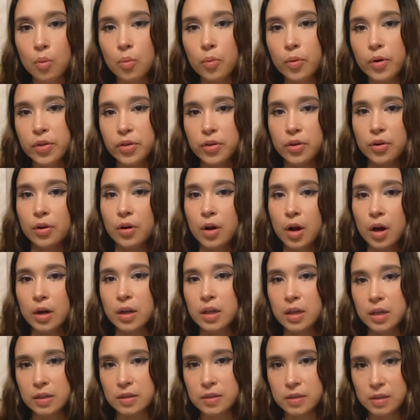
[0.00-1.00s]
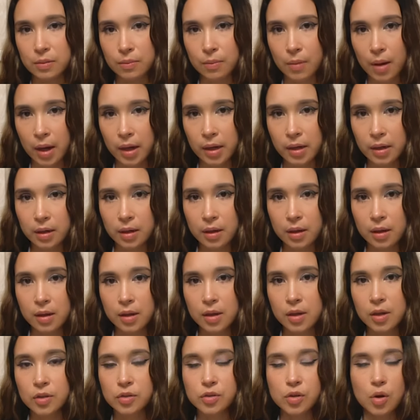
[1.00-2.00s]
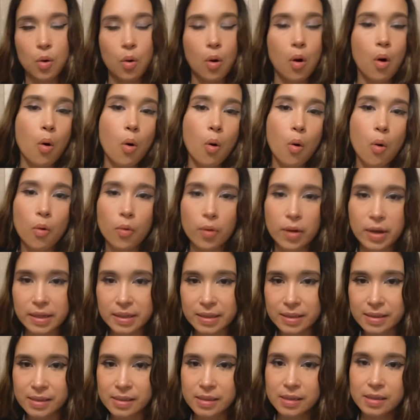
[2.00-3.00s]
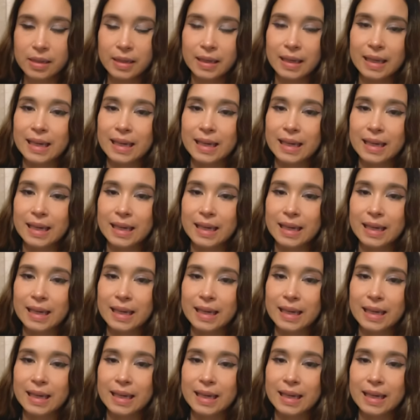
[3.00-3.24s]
with your audience in mind. So always